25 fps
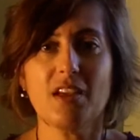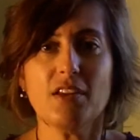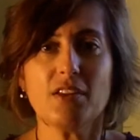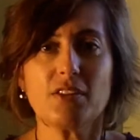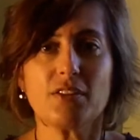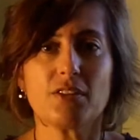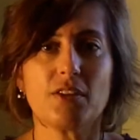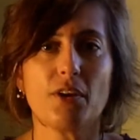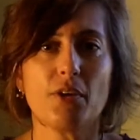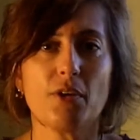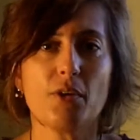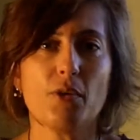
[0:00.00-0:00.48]

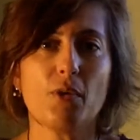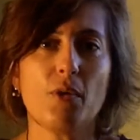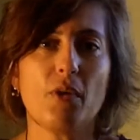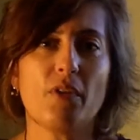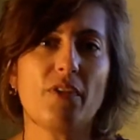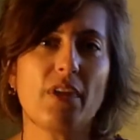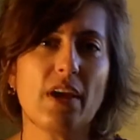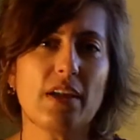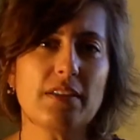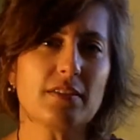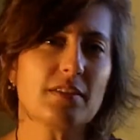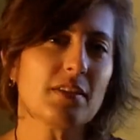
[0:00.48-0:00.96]
So
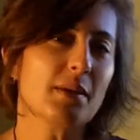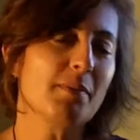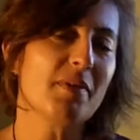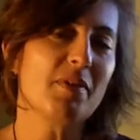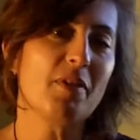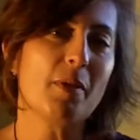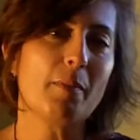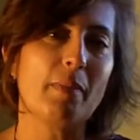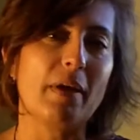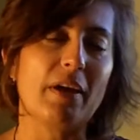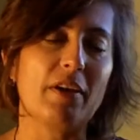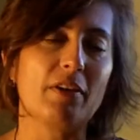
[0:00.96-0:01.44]
that's some
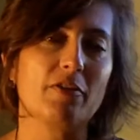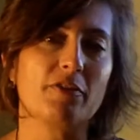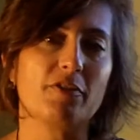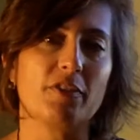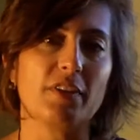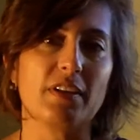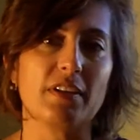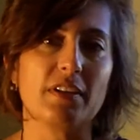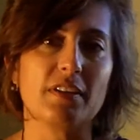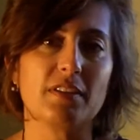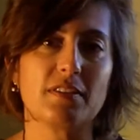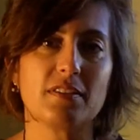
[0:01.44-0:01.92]
of the
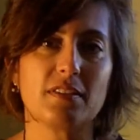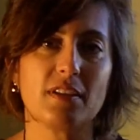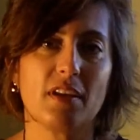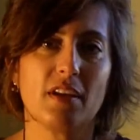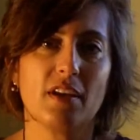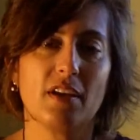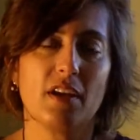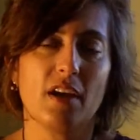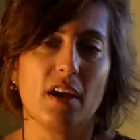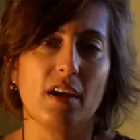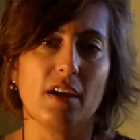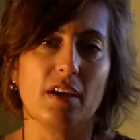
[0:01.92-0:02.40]
benefits
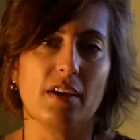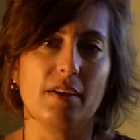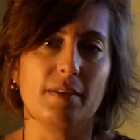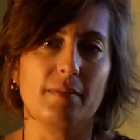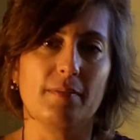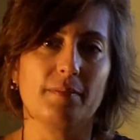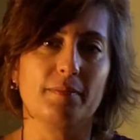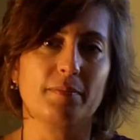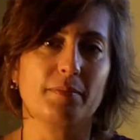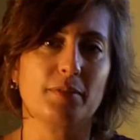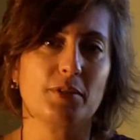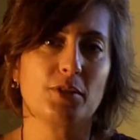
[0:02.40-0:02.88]

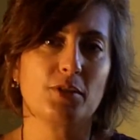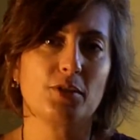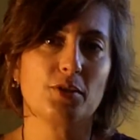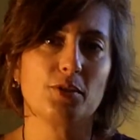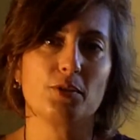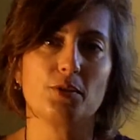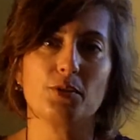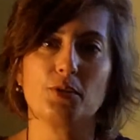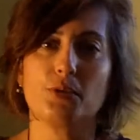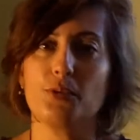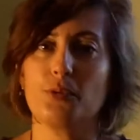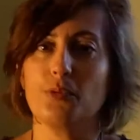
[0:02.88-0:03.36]
um,
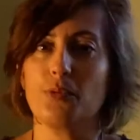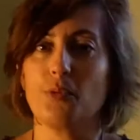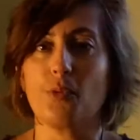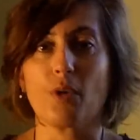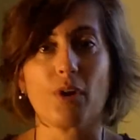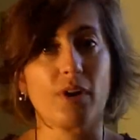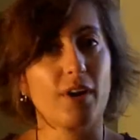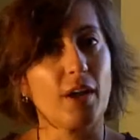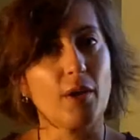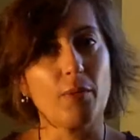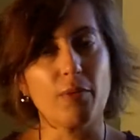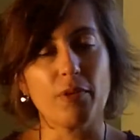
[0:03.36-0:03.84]
to
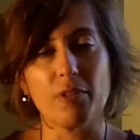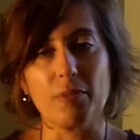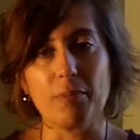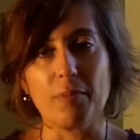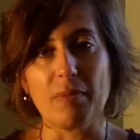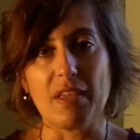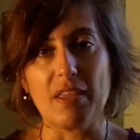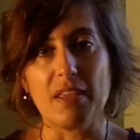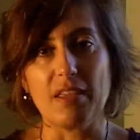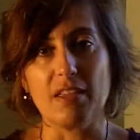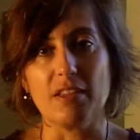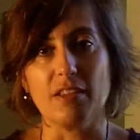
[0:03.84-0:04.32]
working with
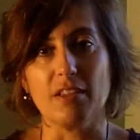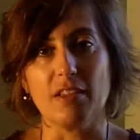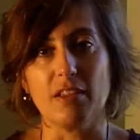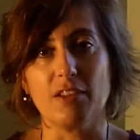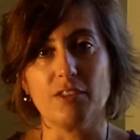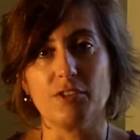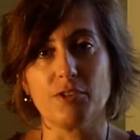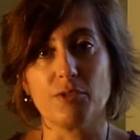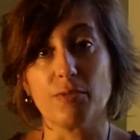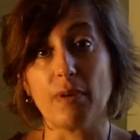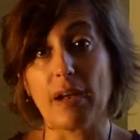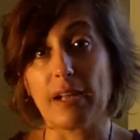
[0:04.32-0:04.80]
me
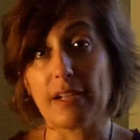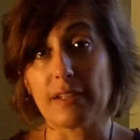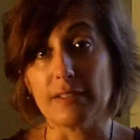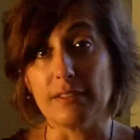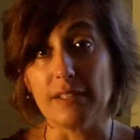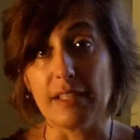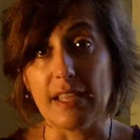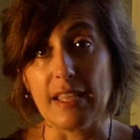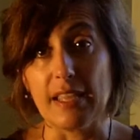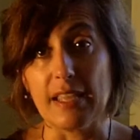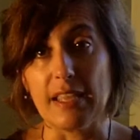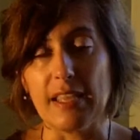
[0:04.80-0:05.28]

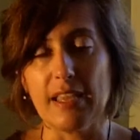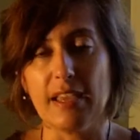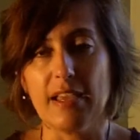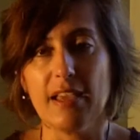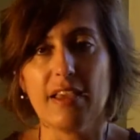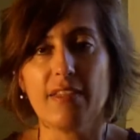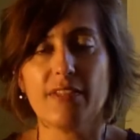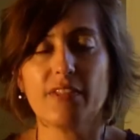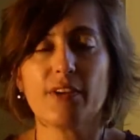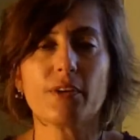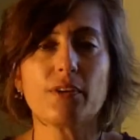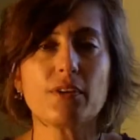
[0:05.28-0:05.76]
directly.
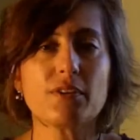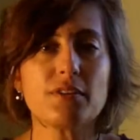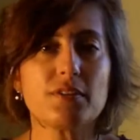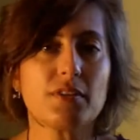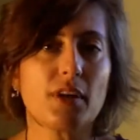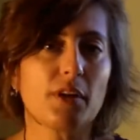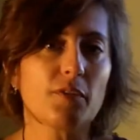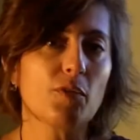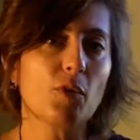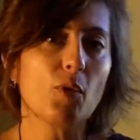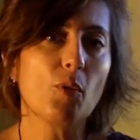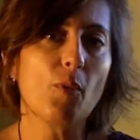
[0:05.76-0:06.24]
There are
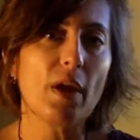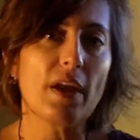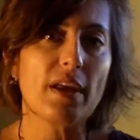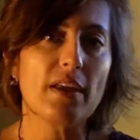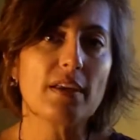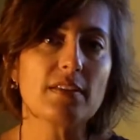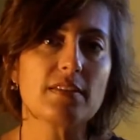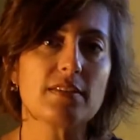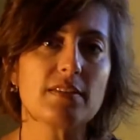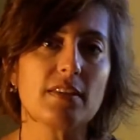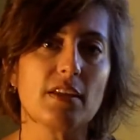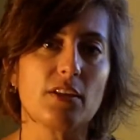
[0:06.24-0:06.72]
several
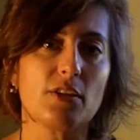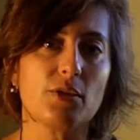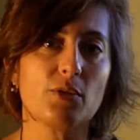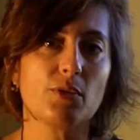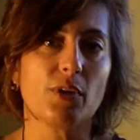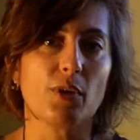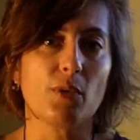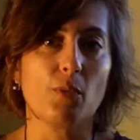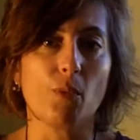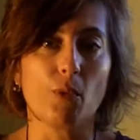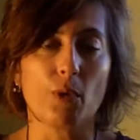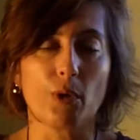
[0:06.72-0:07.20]
ways that you
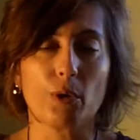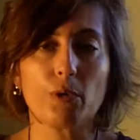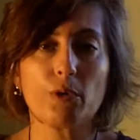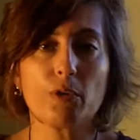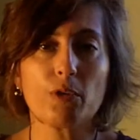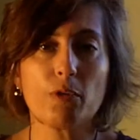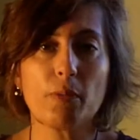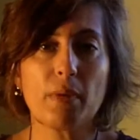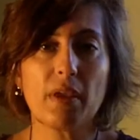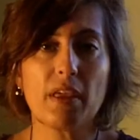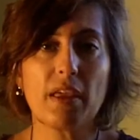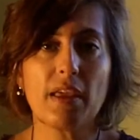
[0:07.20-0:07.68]
can work
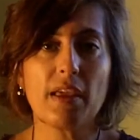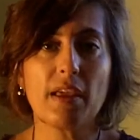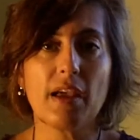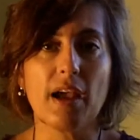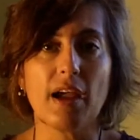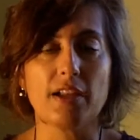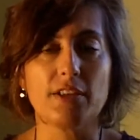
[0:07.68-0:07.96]
with me.